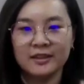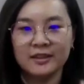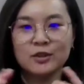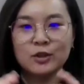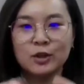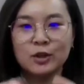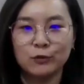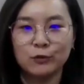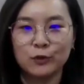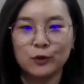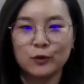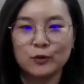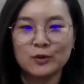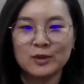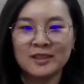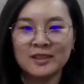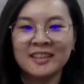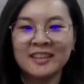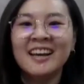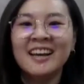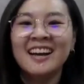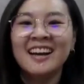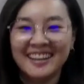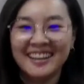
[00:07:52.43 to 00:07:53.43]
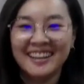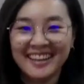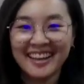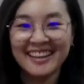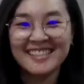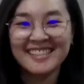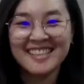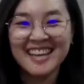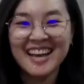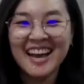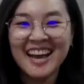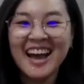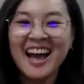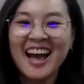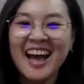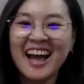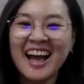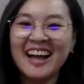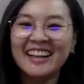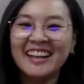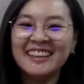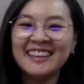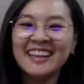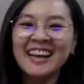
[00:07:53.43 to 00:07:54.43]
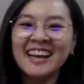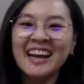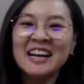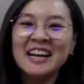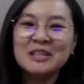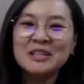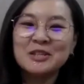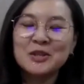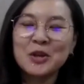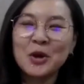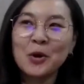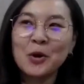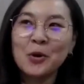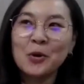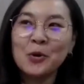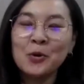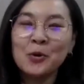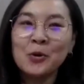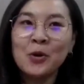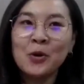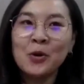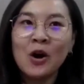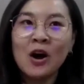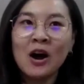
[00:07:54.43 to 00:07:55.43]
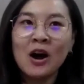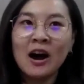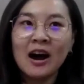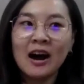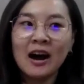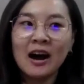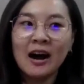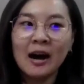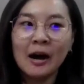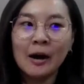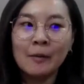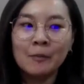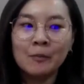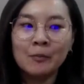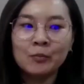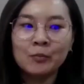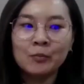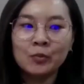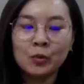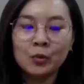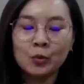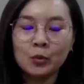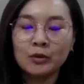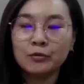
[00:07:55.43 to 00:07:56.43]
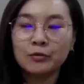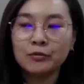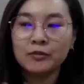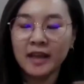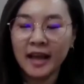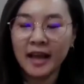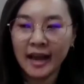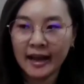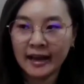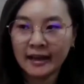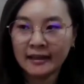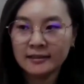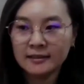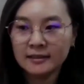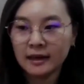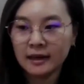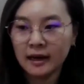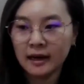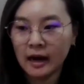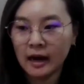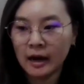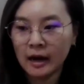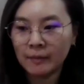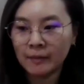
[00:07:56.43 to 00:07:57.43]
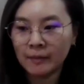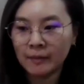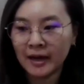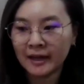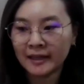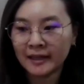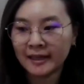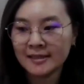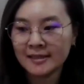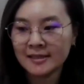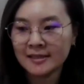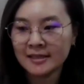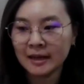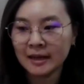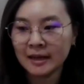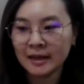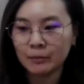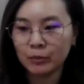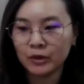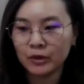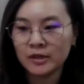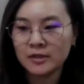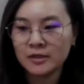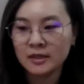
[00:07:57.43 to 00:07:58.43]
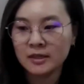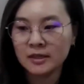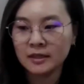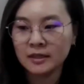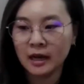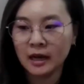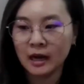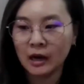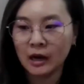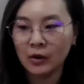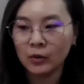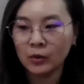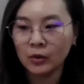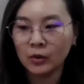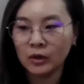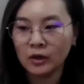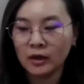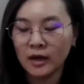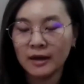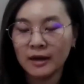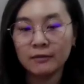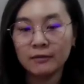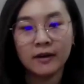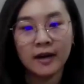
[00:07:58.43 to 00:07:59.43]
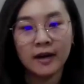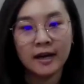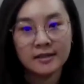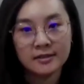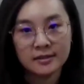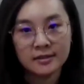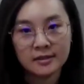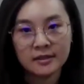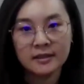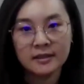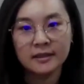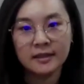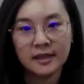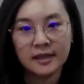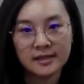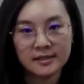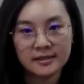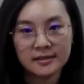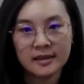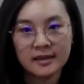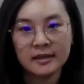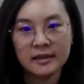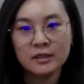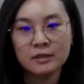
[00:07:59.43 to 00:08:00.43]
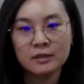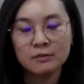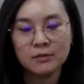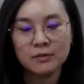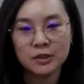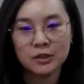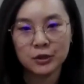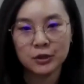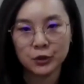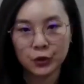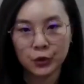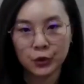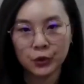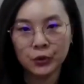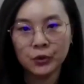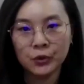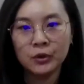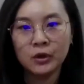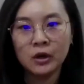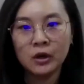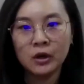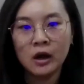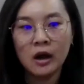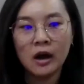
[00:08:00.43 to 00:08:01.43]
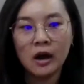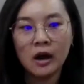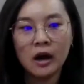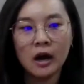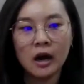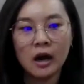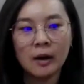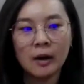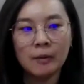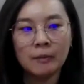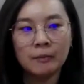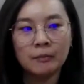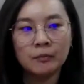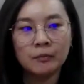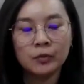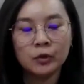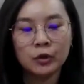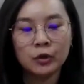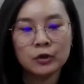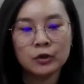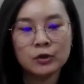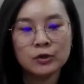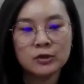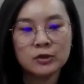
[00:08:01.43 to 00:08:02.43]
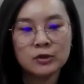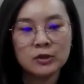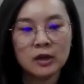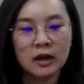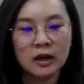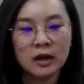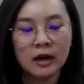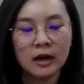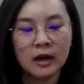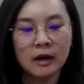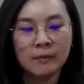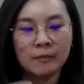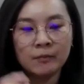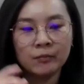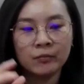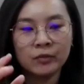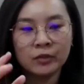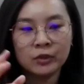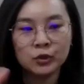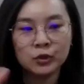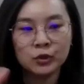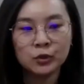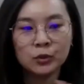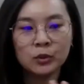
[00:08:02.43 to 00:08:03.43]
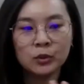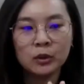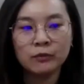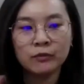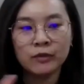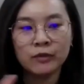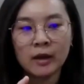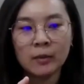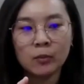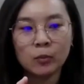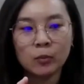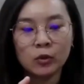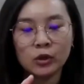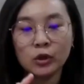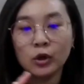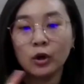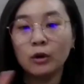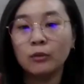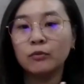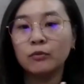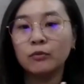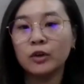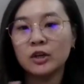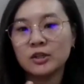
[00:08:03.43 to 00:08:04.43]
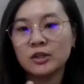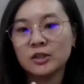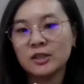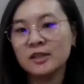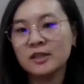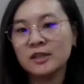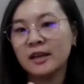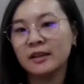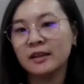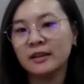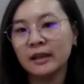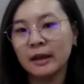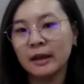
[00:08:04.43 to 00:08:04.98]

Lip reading: It's not frozen. Yes. And so with that, I guess that brings in our advisor in that sense, Mr. Yo, because the two of them were conversing